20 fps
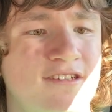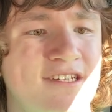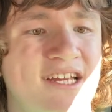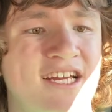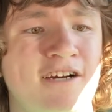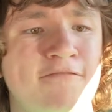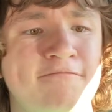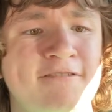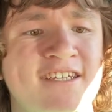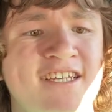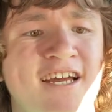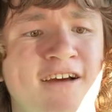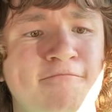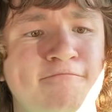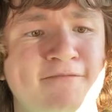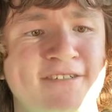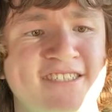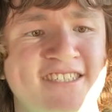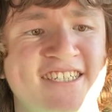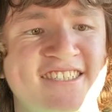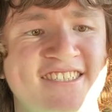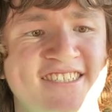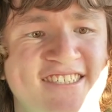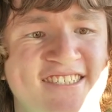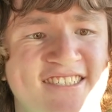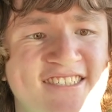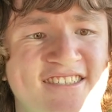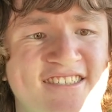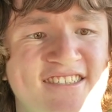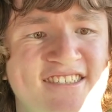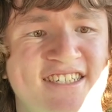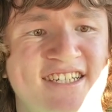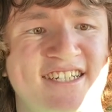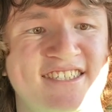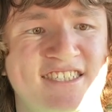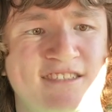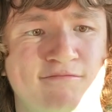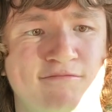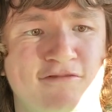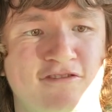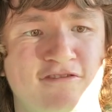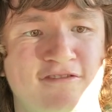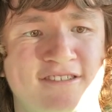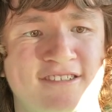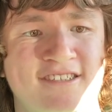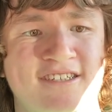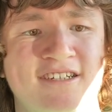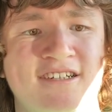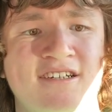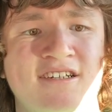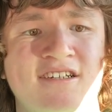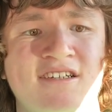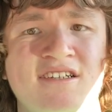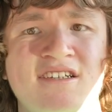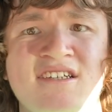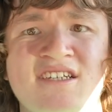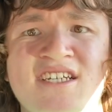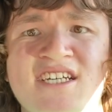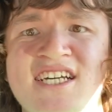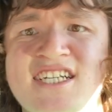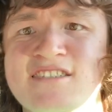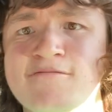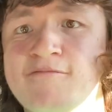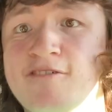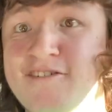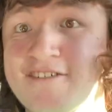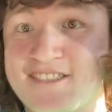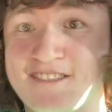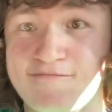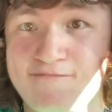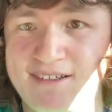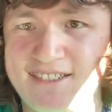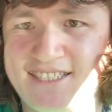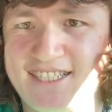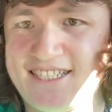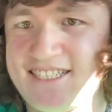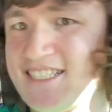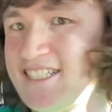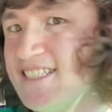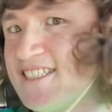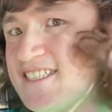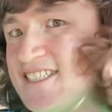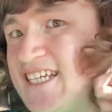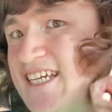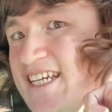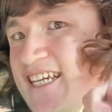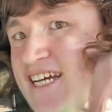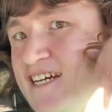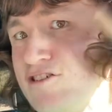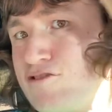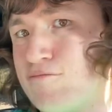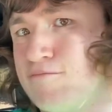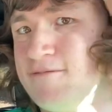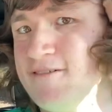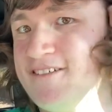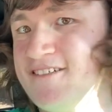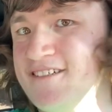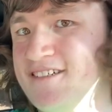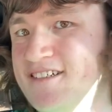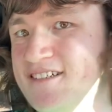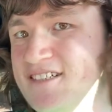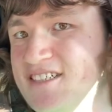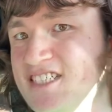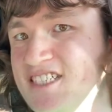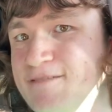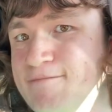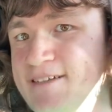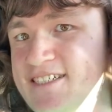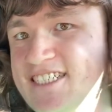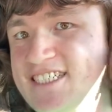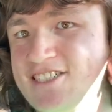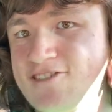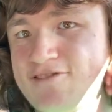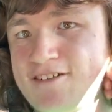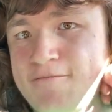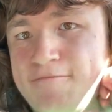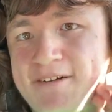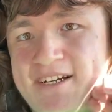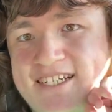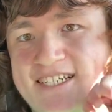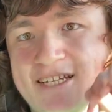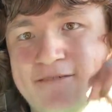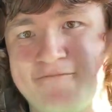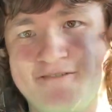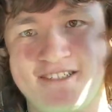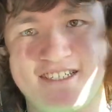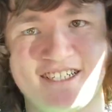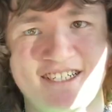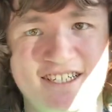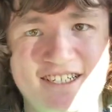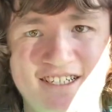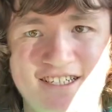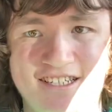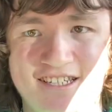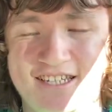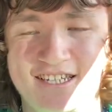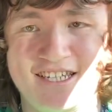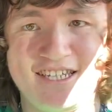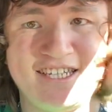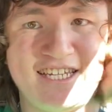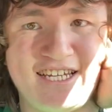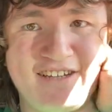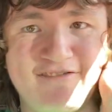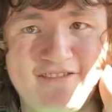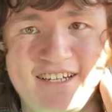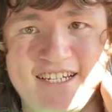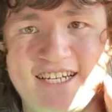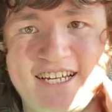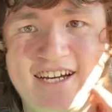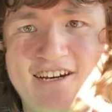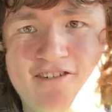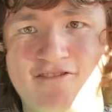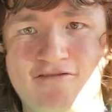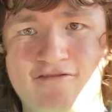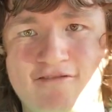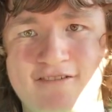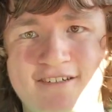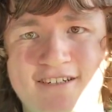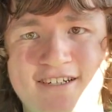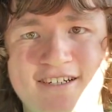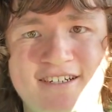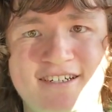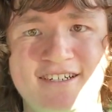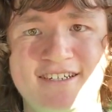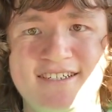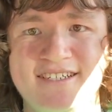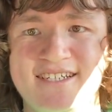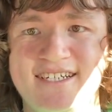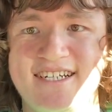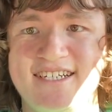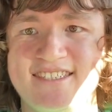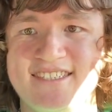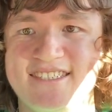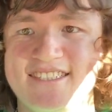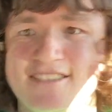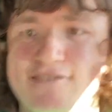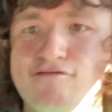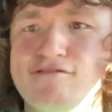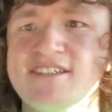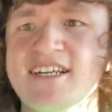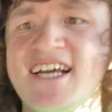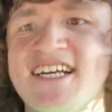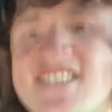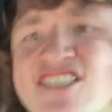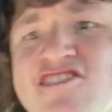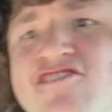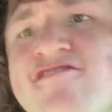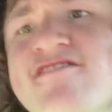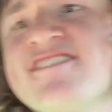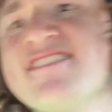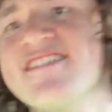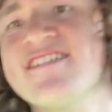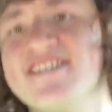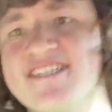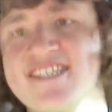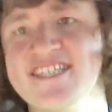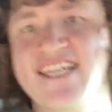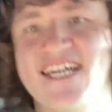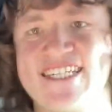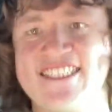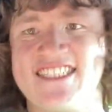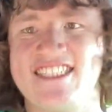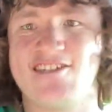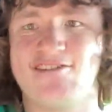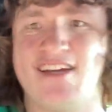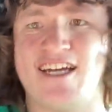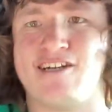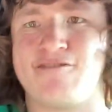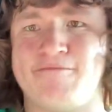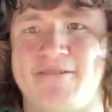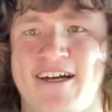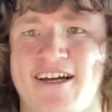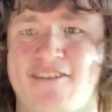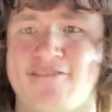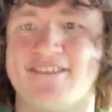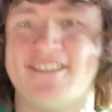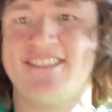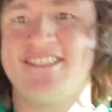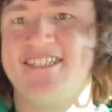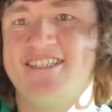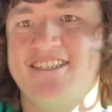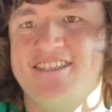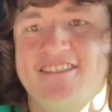helping out businesses and customers. Customers and businesses need help, especially during the pandemic, like right now. And the DoorDashers gets to help out.